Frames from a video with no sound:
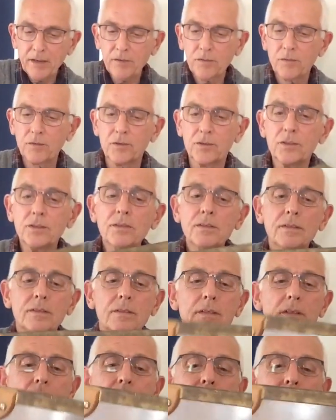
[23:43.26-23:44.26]
saw,
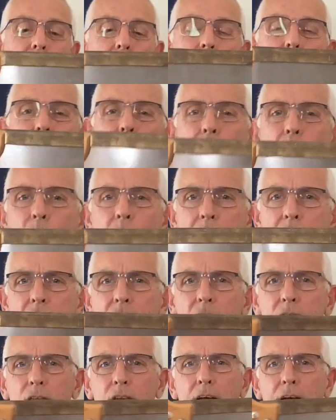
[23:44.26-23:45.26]
which
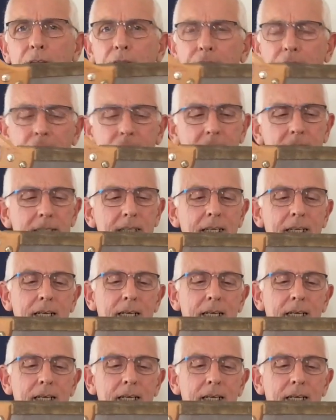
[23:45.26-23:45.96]
looks like that.